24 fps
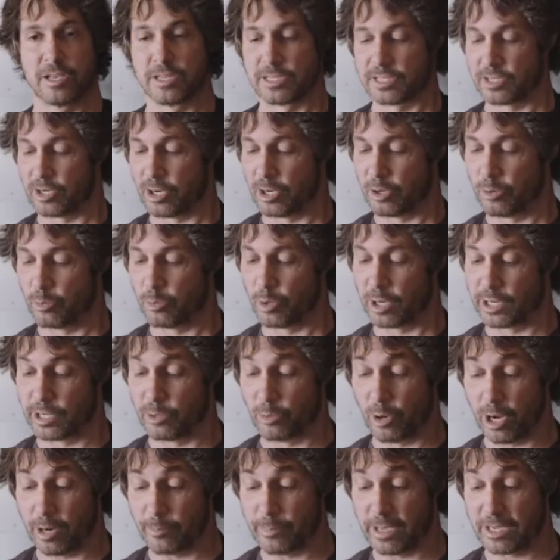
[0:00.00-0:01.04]
So what
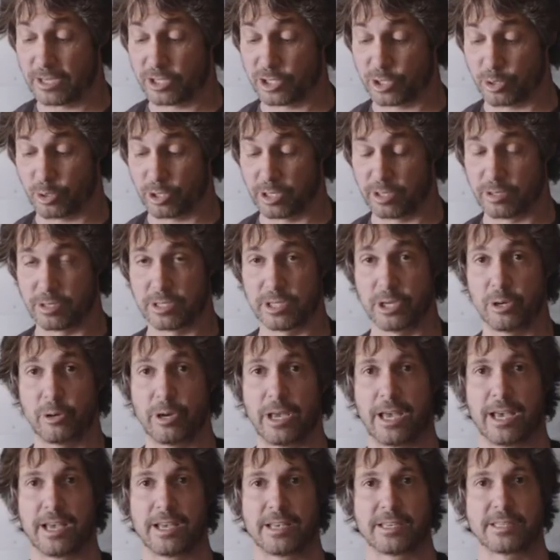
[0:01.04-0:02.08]
you want to make sure you
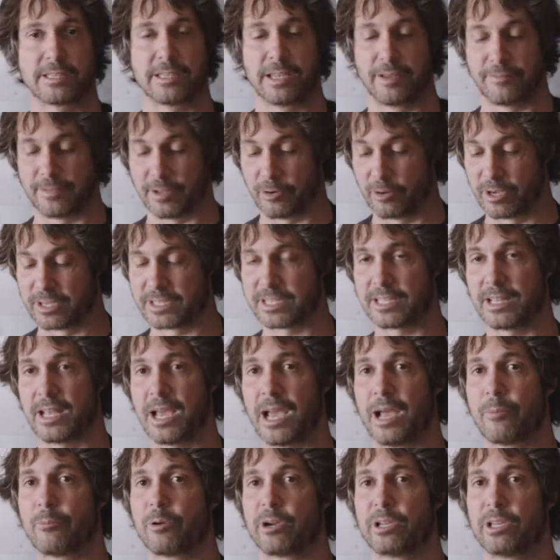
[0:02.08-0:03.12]
do is, if there is
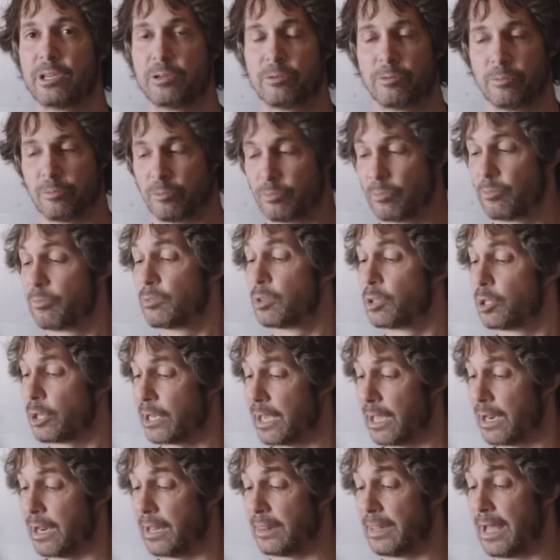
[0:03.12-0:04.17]
slime where you
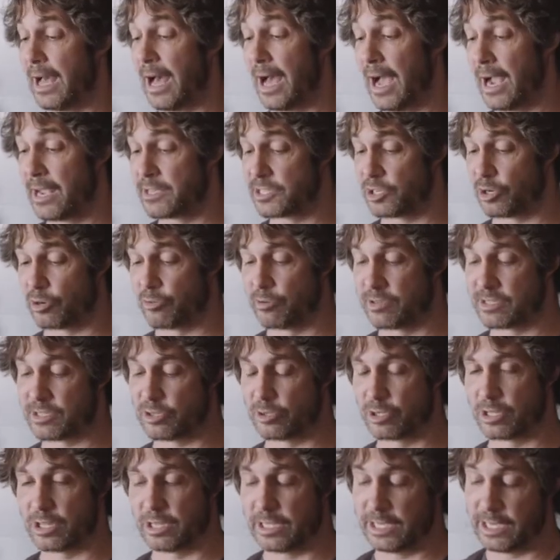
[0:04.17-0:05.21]
look at it and the eyes are
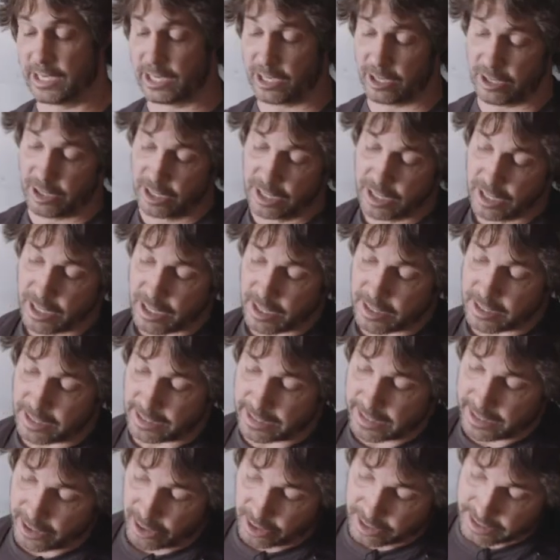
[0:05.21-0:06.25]
crystal clear, the
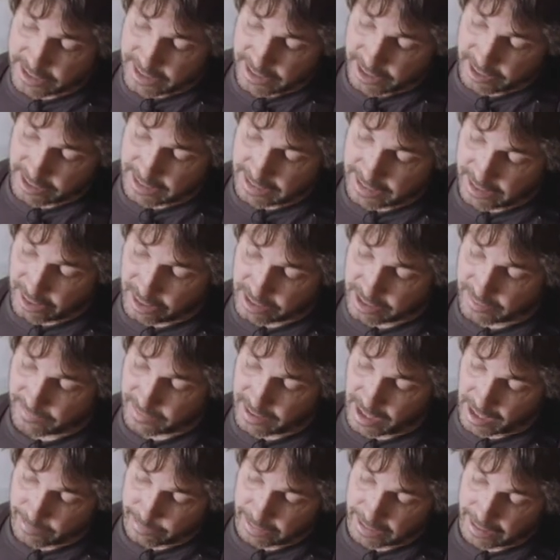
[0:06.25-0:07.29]
gills, here the gills have
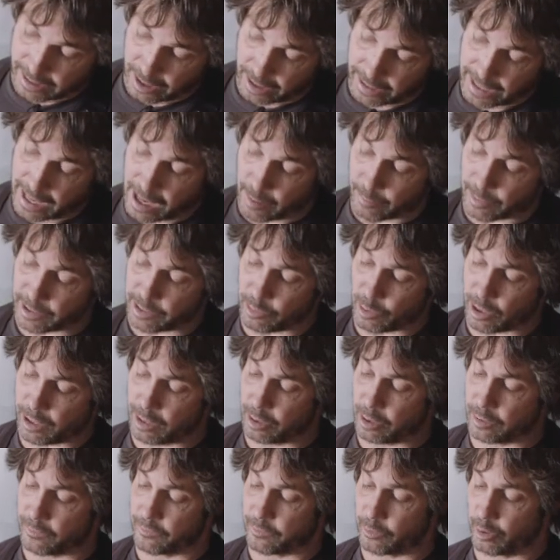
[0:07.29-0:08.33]
kind of been cut out, but you want
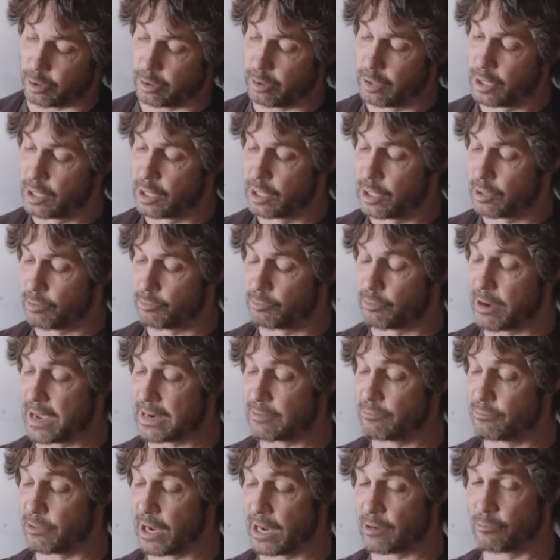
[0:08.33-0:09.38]
to look for
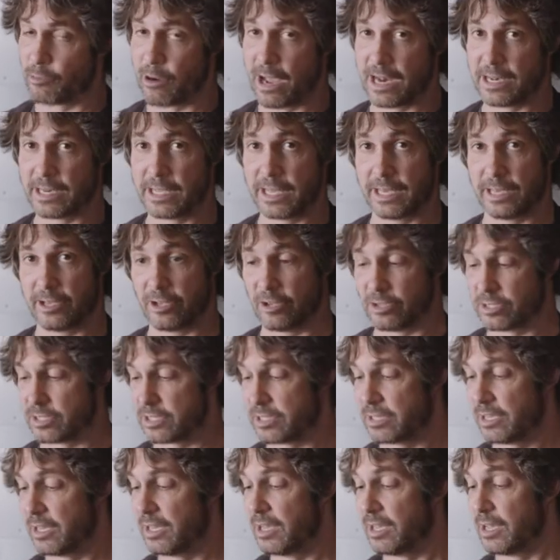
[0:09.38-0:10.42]
red, red, red
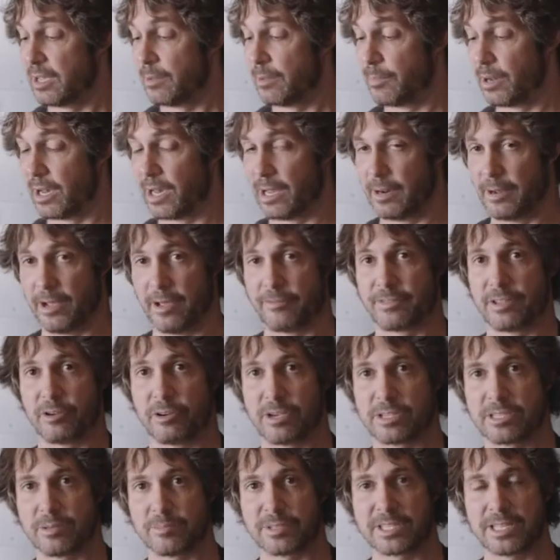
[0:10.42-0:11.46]
gills. But if
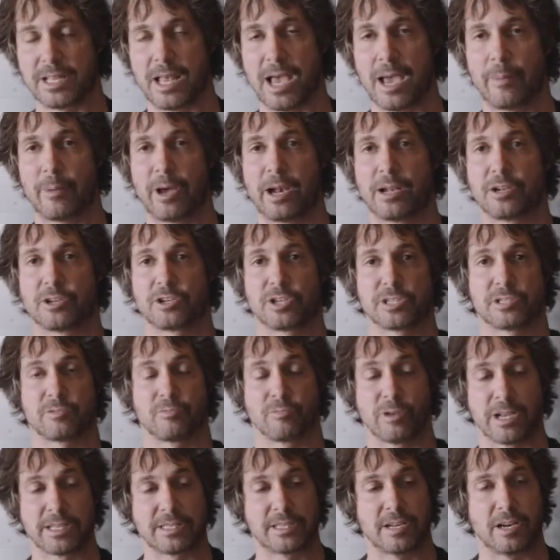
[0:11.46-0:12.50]
there is some slime on it, just
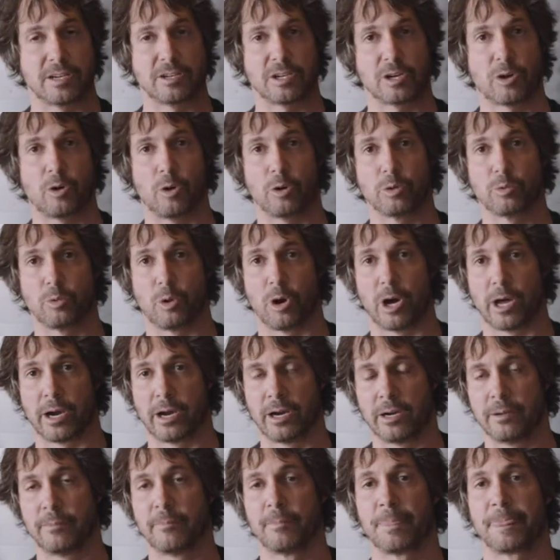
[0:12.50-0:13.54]
rinse it under cold
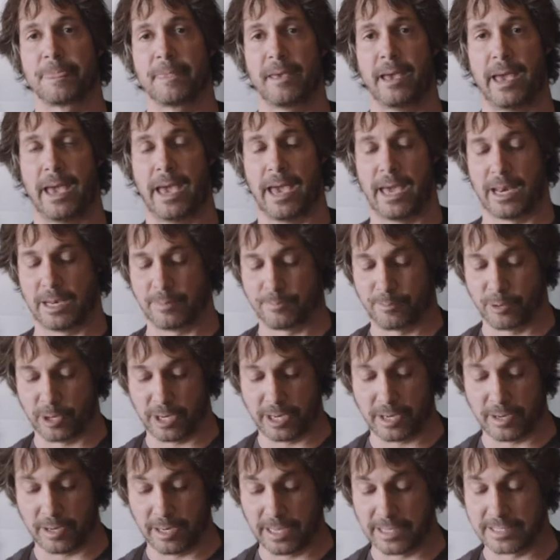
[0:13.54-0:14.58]
water and
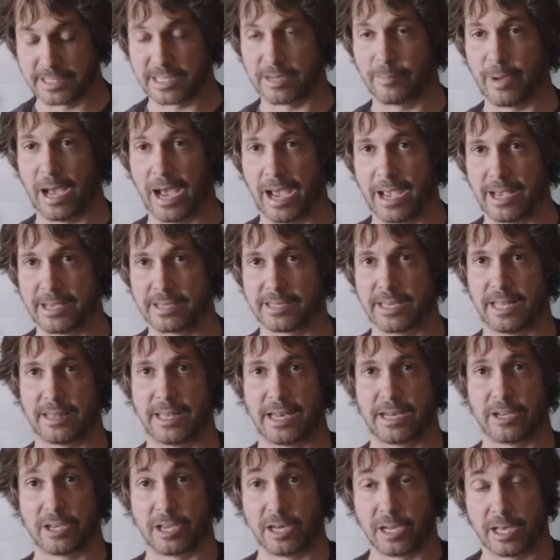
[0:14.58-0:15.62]
put it in some ice
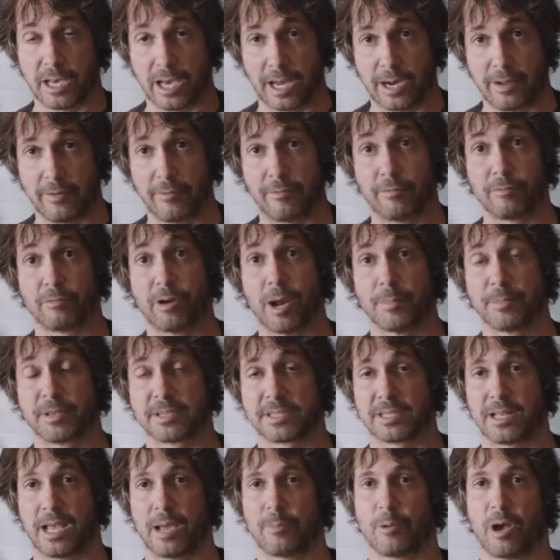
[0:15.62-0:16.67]
and then you can kind of rub
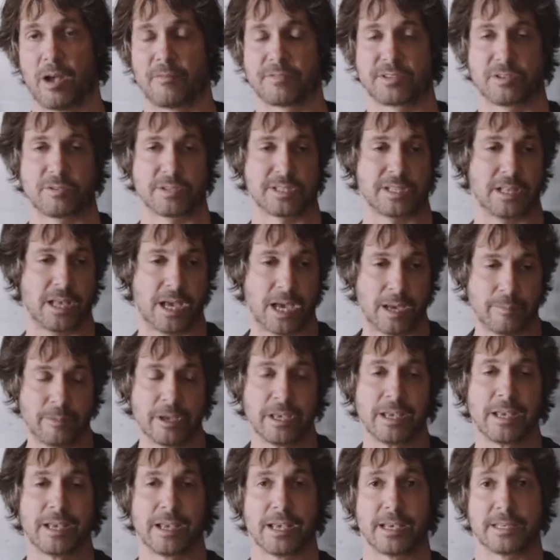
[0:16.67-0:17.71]
the slime off. So slime
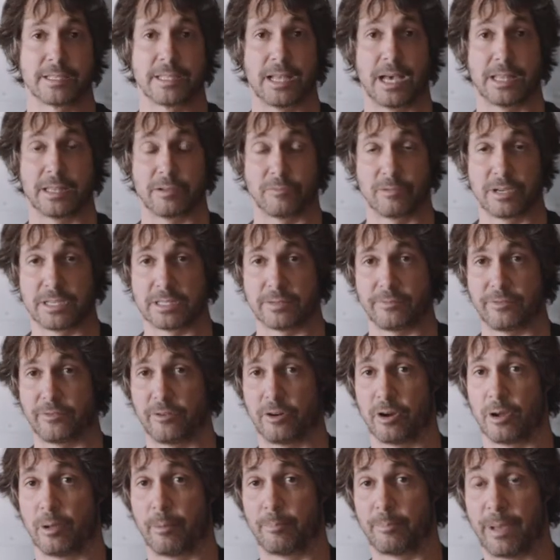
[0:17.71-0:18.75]
is not the reason
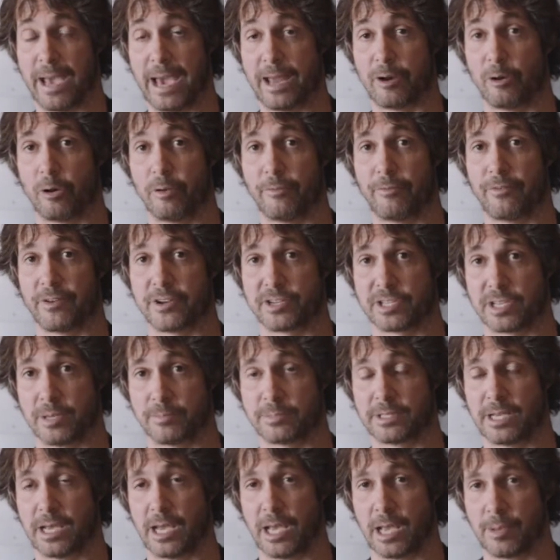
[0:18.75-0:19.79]
for a bad whole fish
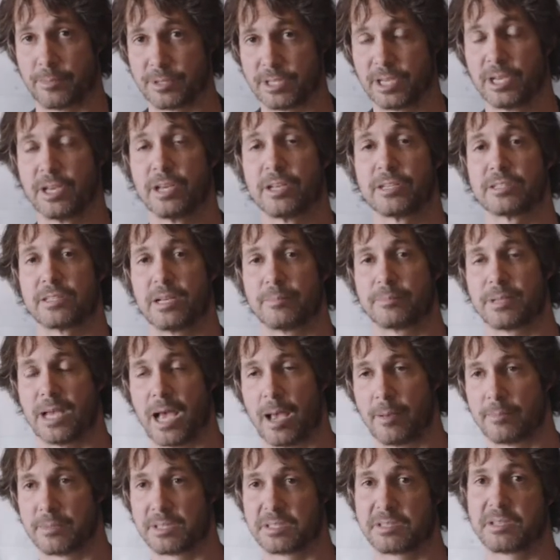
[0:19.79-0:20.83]
sometimes.
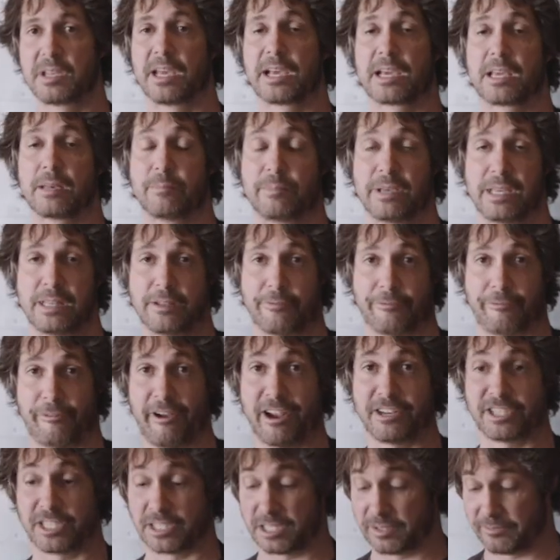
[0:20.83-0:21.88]
Sometimes it can be the
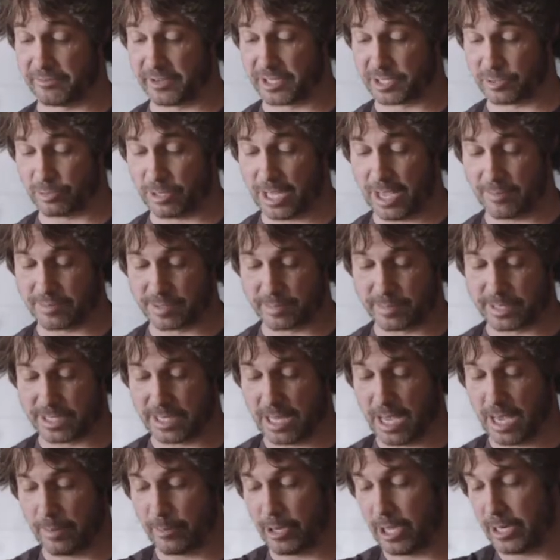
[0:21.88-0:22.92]
freshest fish will have some
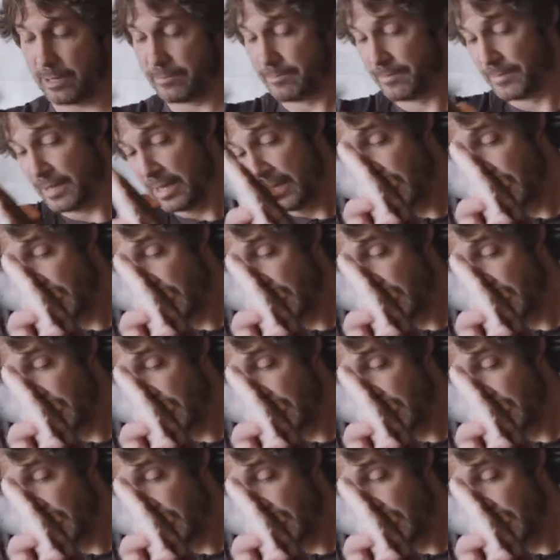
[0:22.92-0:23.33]
slime on it.